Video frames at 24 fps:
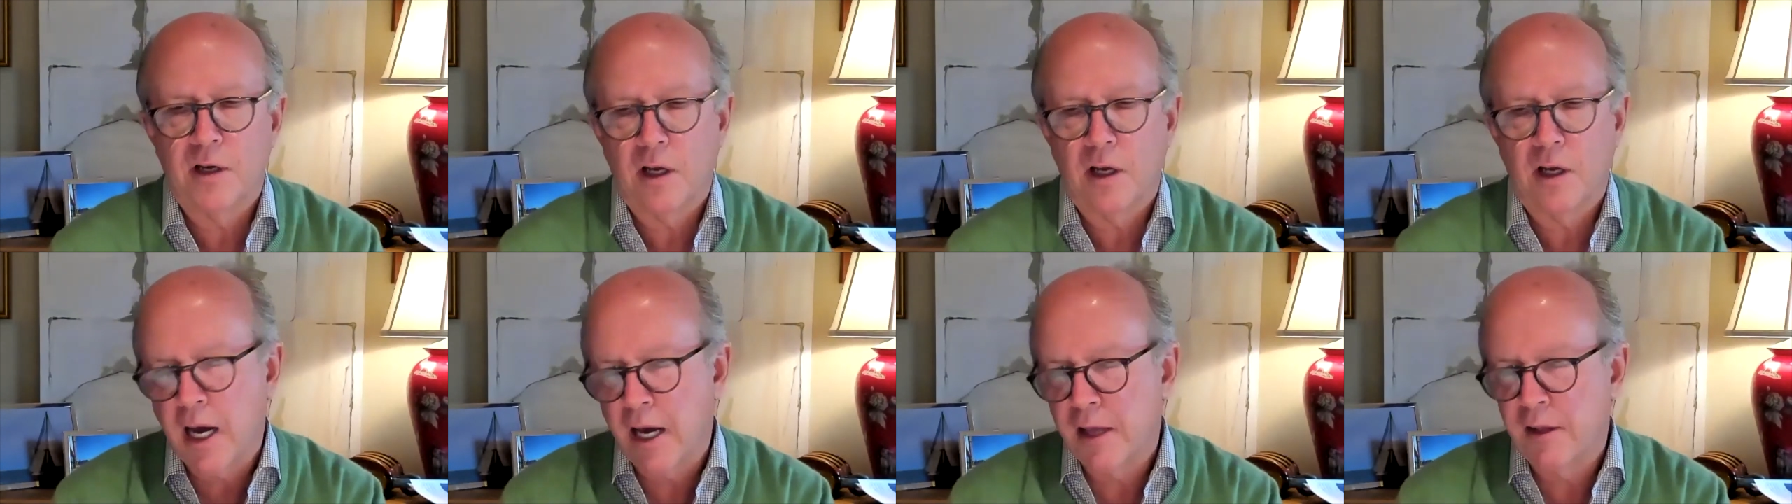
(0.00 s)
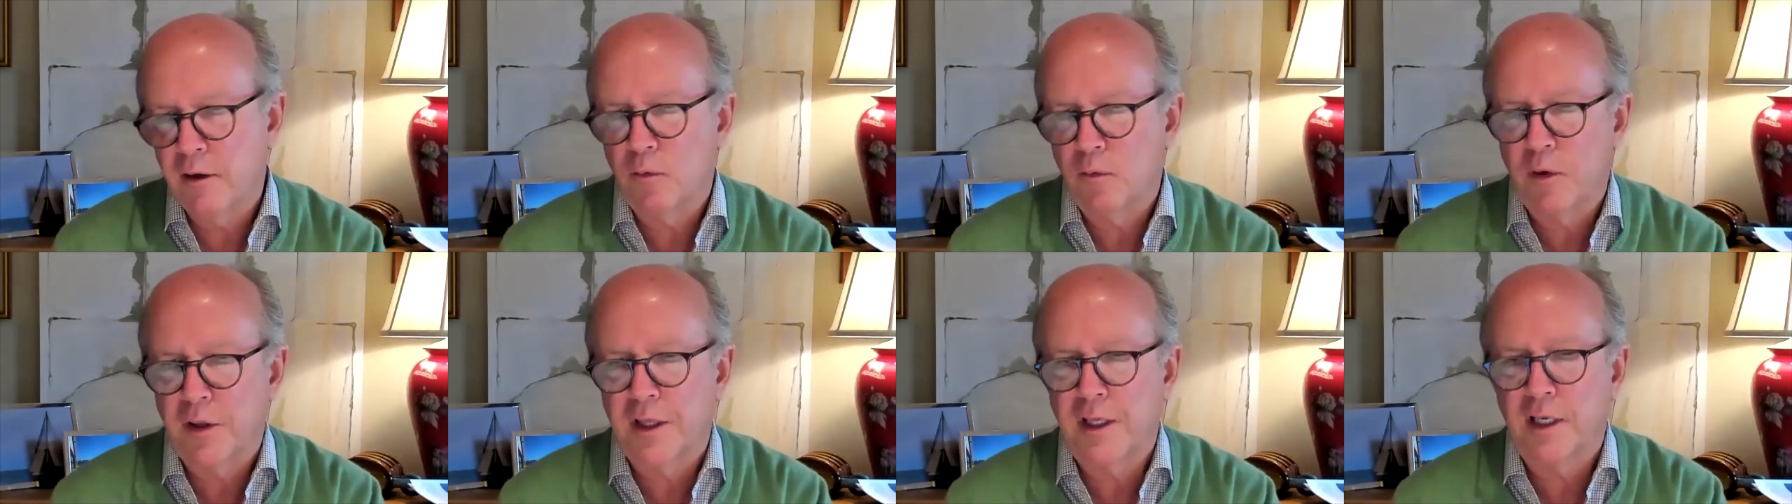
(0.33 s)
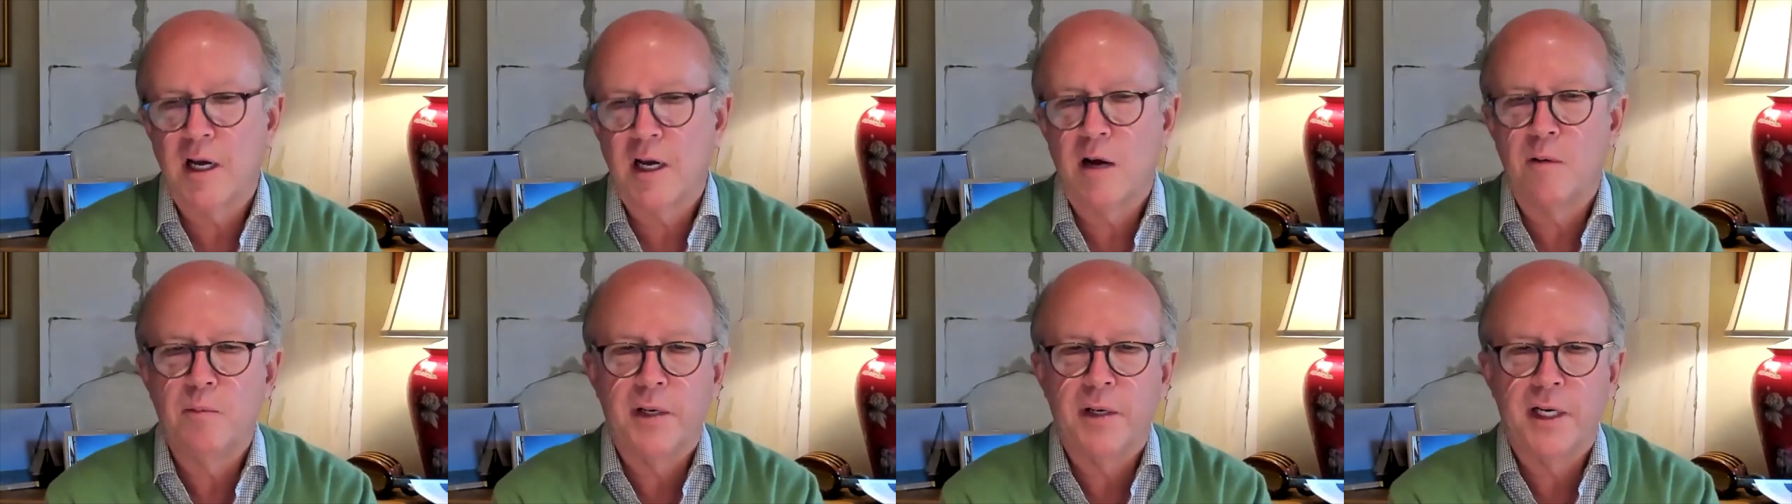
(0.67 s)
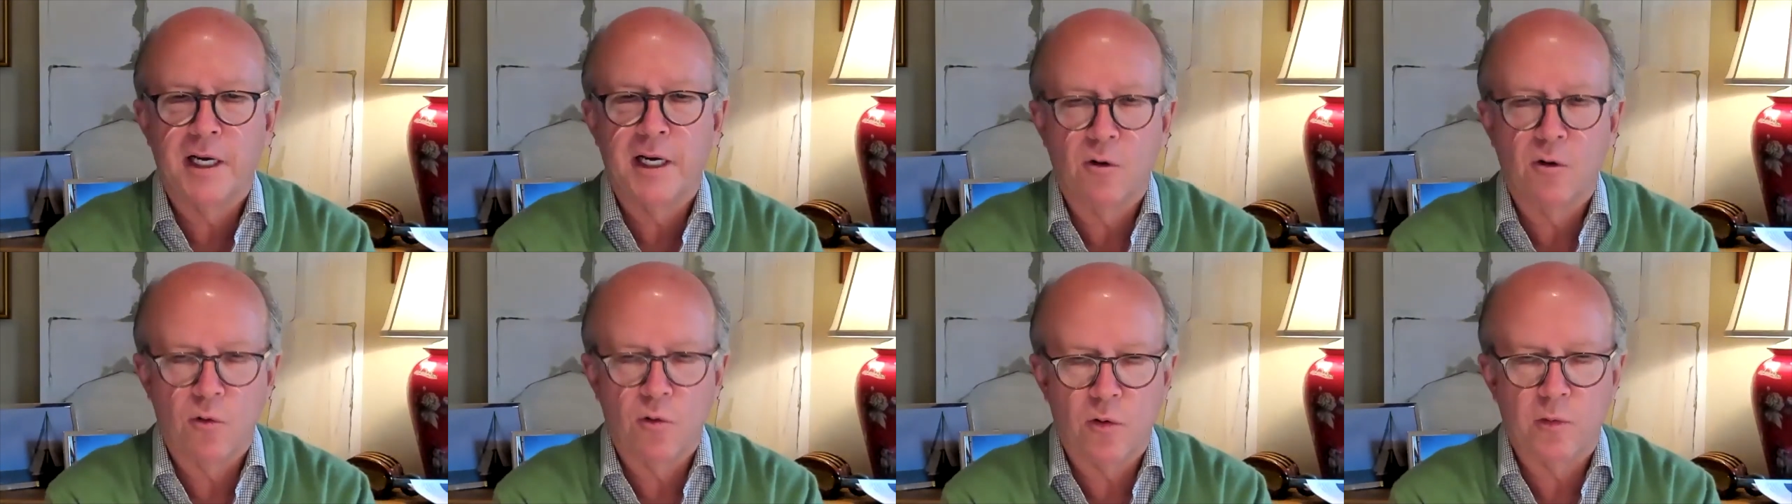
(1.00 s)
either with the company
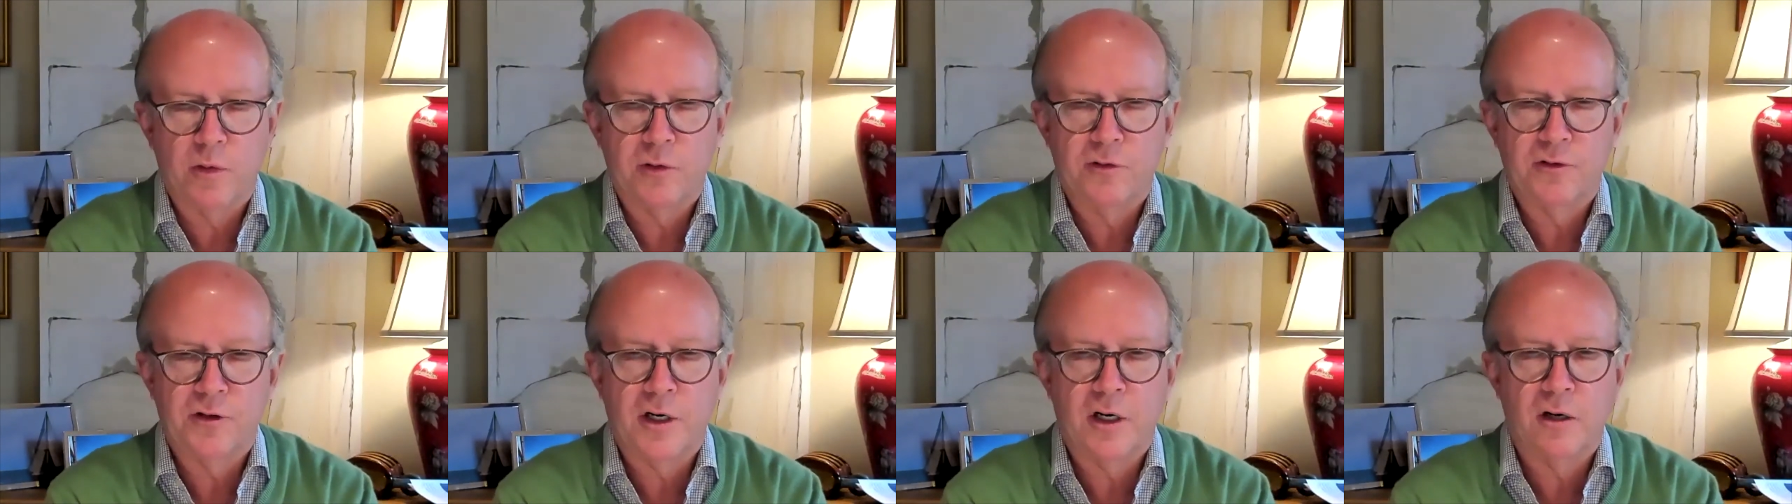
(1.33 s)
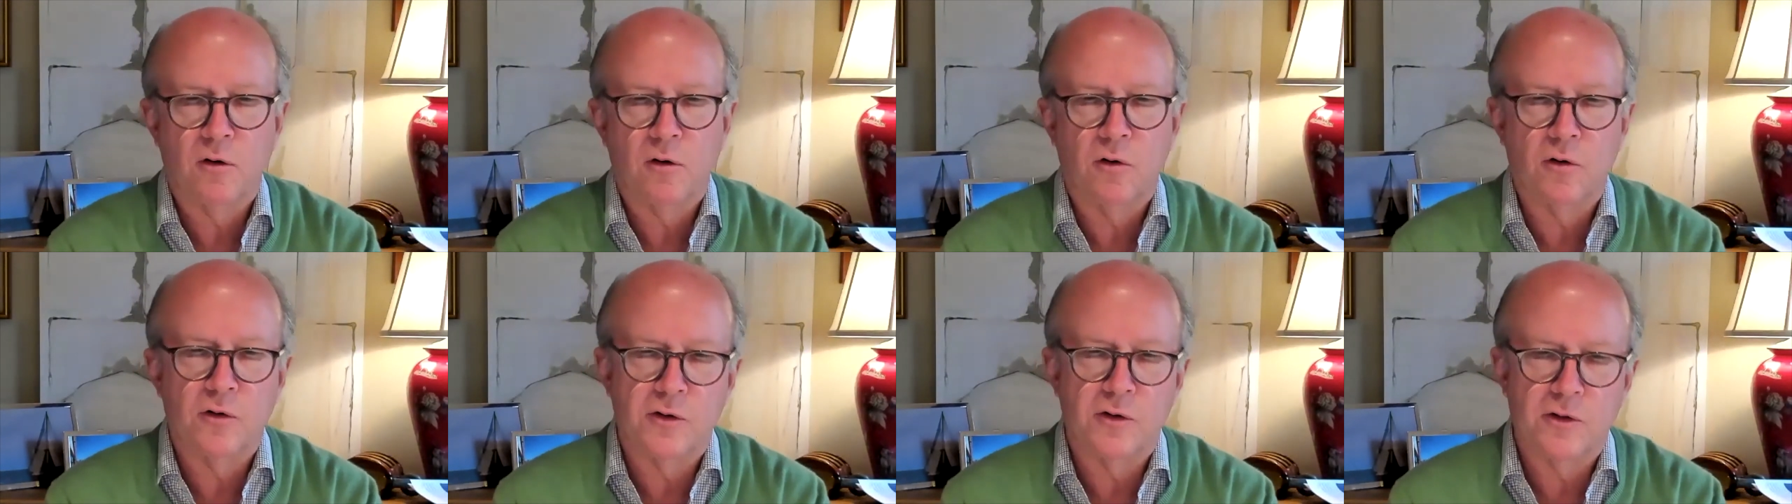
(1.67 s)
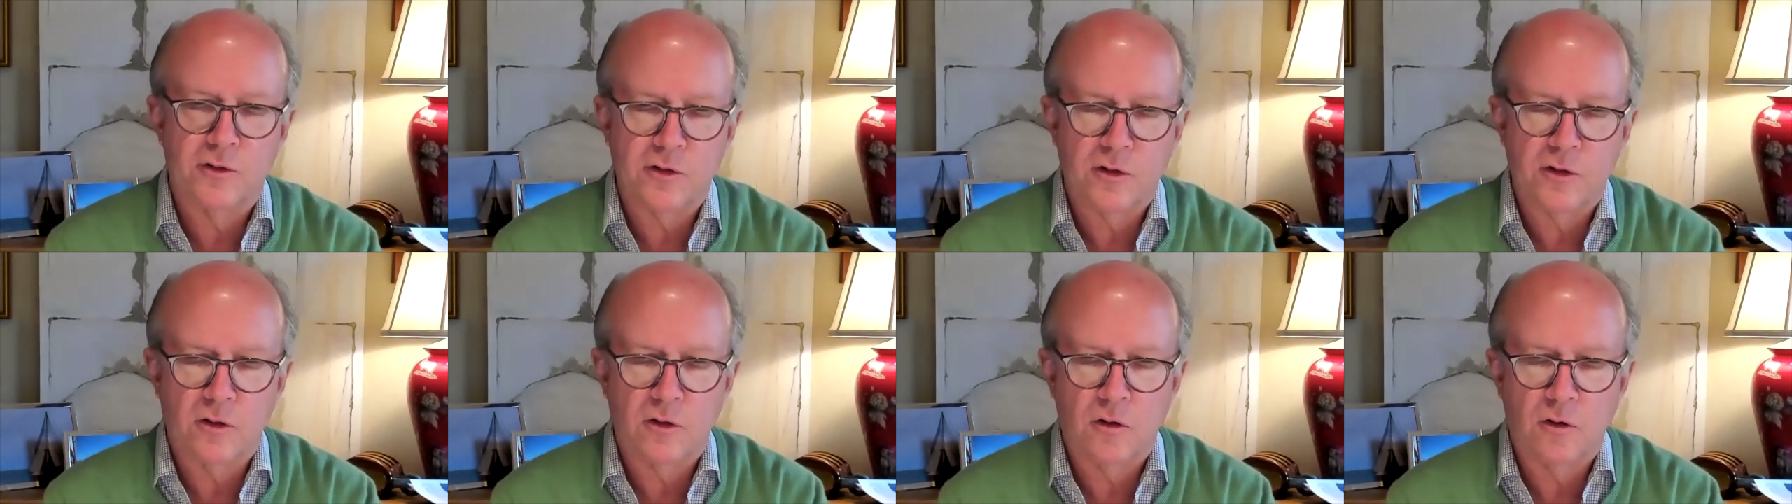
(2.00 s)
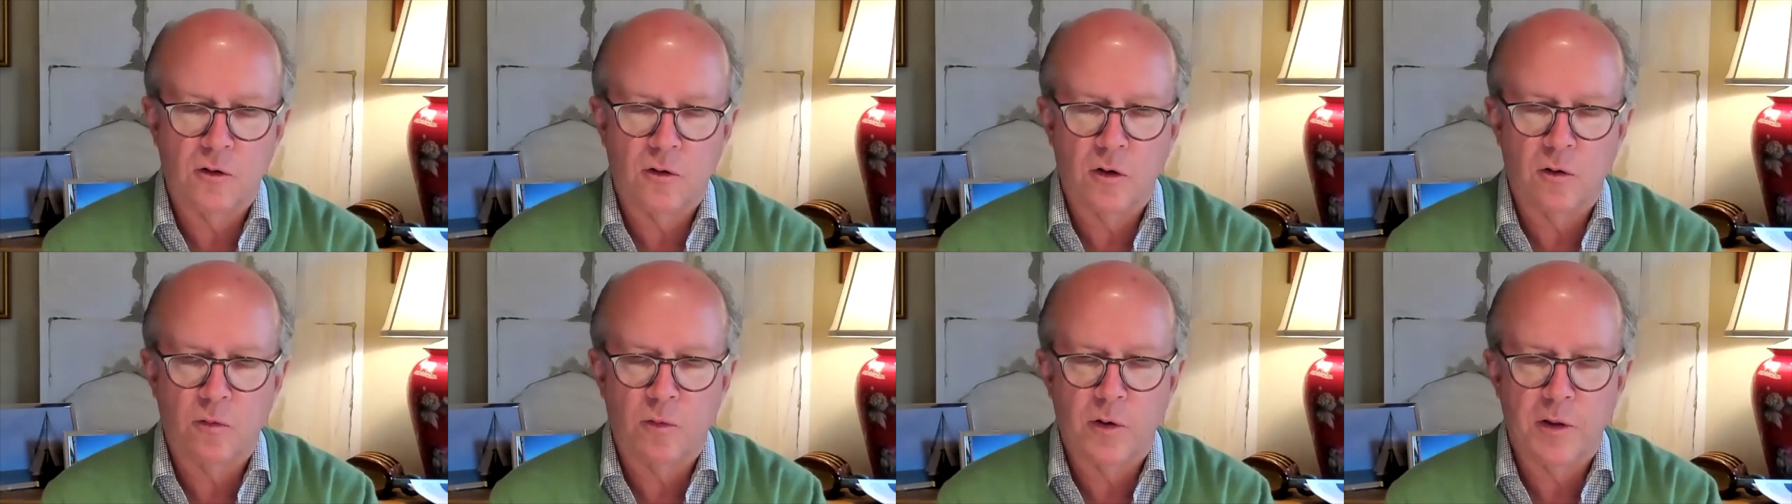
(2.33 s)
or with shareholders
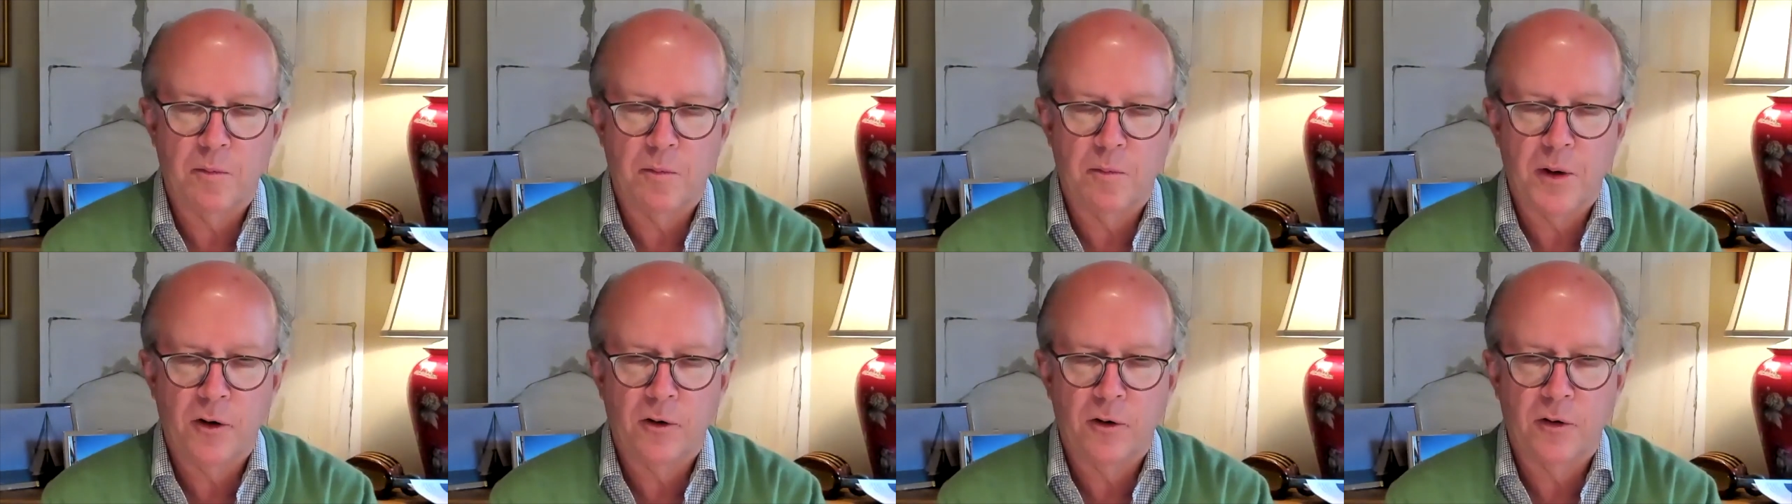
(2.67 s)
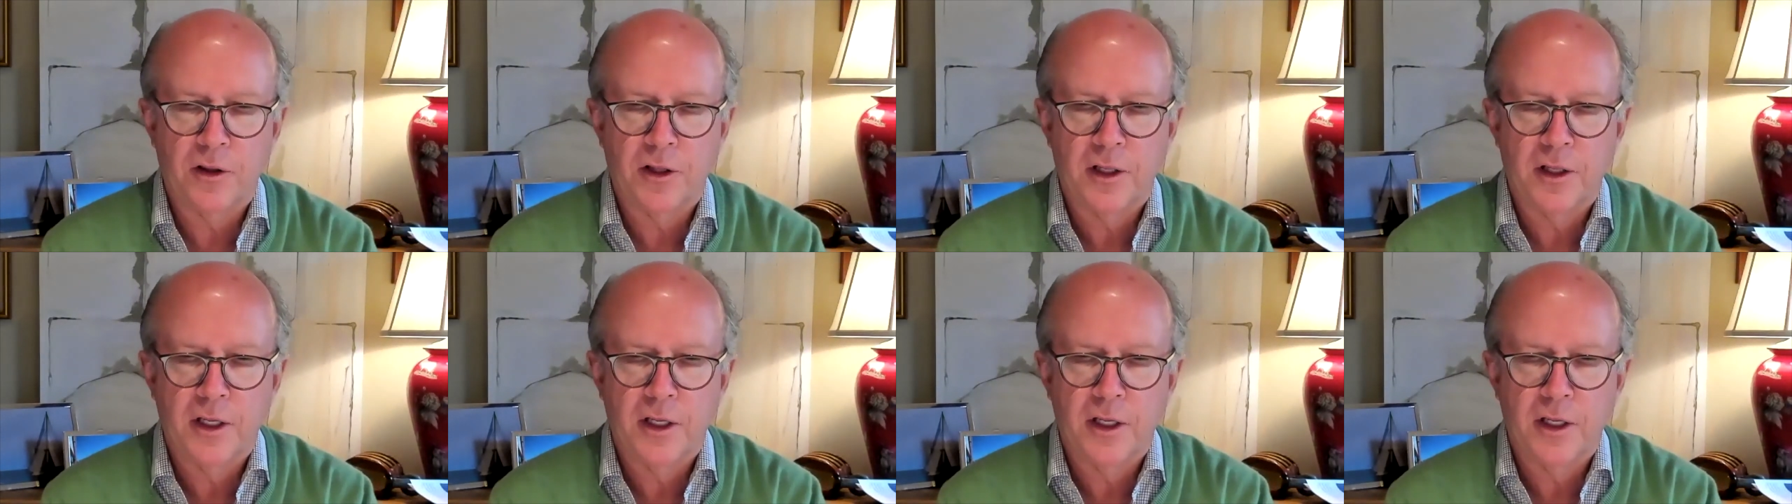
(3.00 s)
or with both